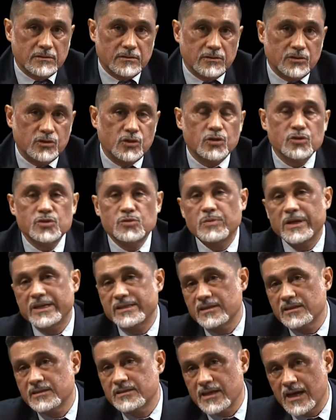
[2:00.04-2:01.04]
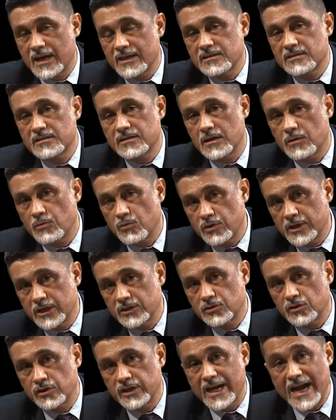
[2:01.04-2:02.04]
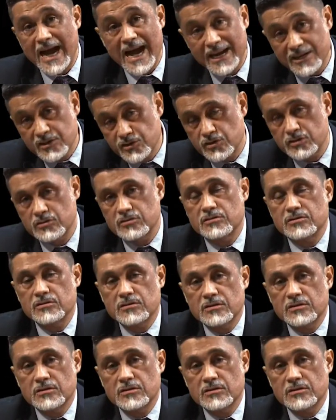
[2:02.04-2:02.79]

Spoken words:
Those basic science laboratory actions